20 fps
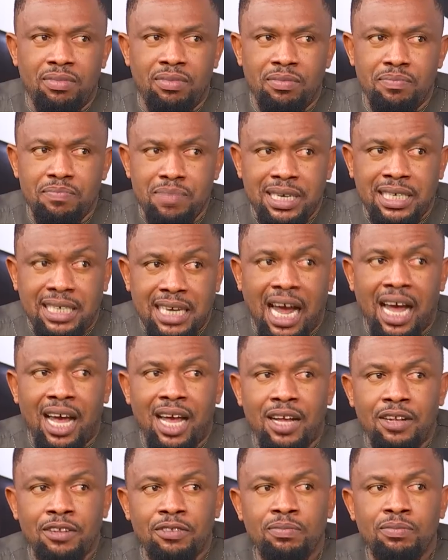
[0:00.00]
Minta,
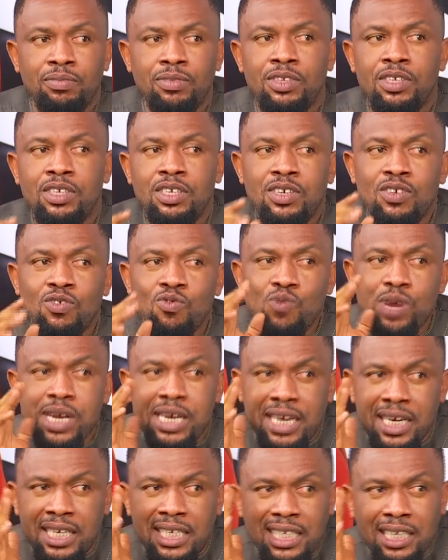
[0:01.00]
mm-hmm. we
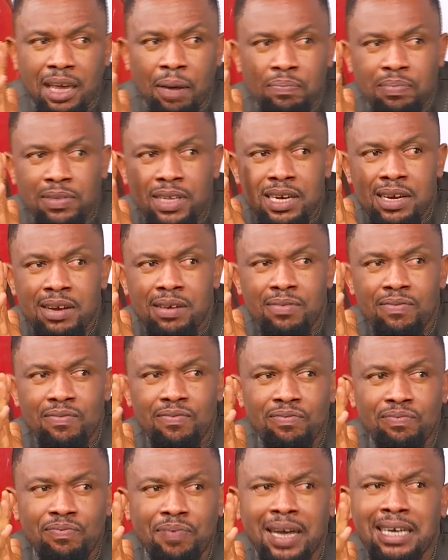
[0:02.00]
did something
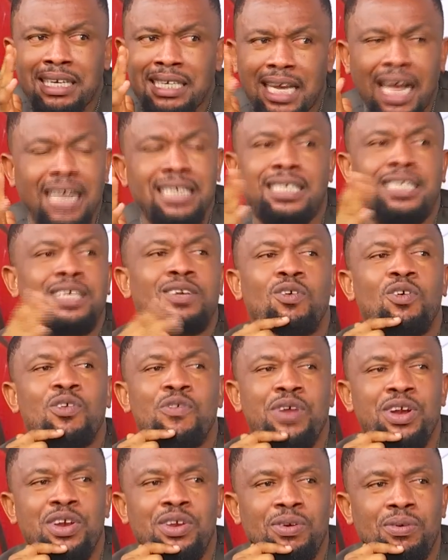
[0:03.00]
fantastic on
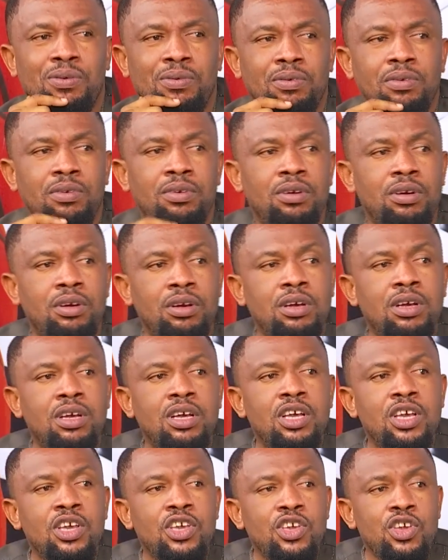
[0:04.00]
radio.
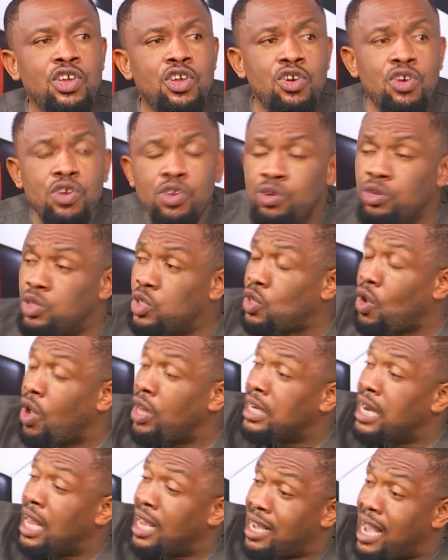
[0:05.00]
You, you saw
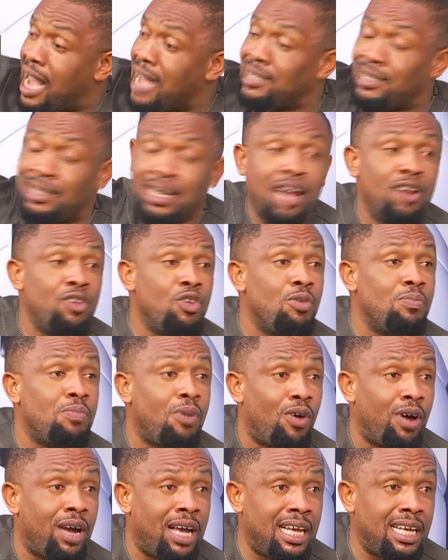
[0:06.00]
the Caicedo
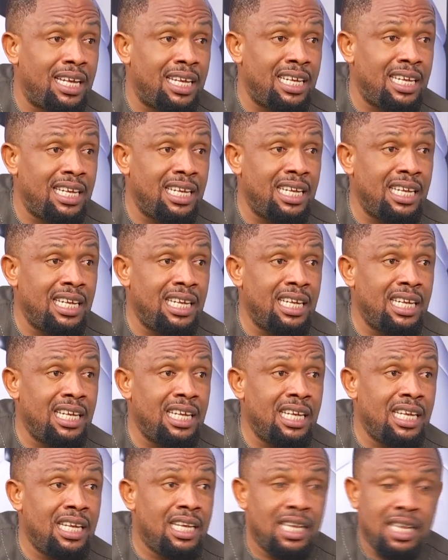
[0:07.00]
boy.
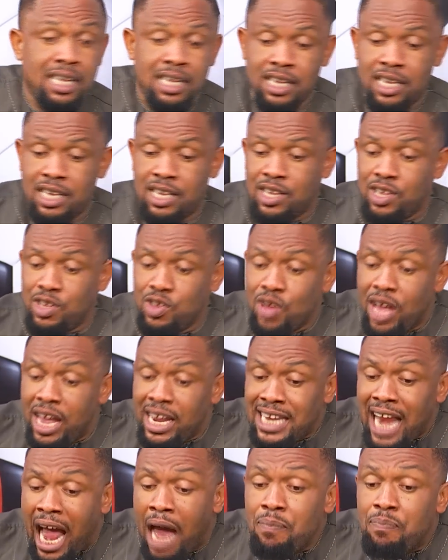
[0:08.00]
Mm-hmm. You,
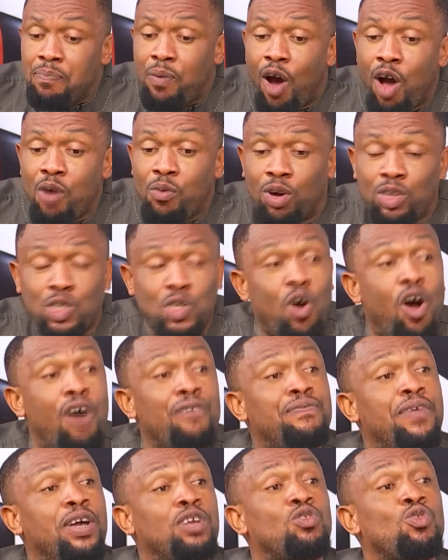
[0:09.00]
that boy was
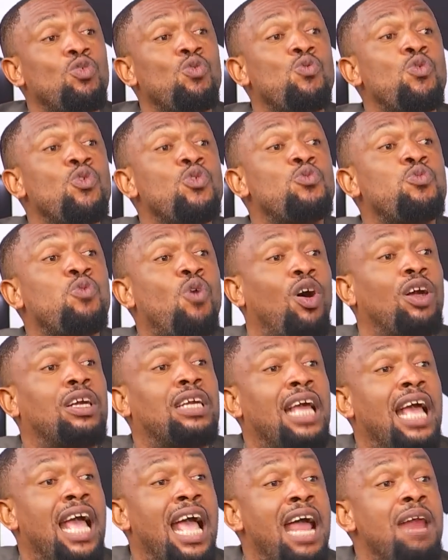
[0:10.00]
offered to Woodward
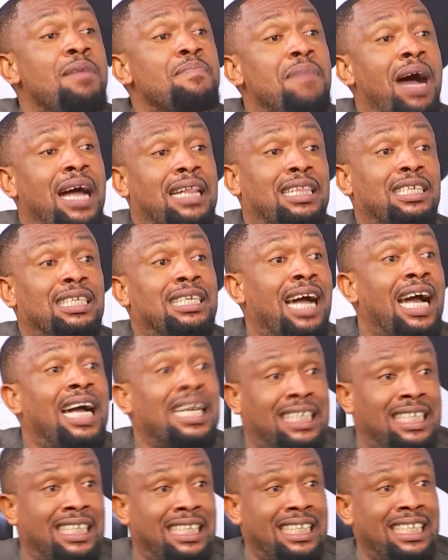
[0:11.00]
and Matt
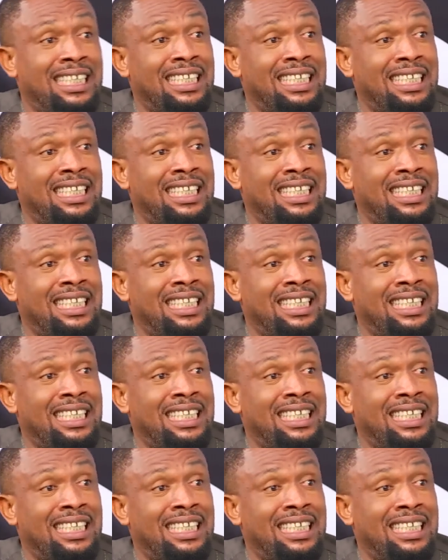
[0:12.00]
Judge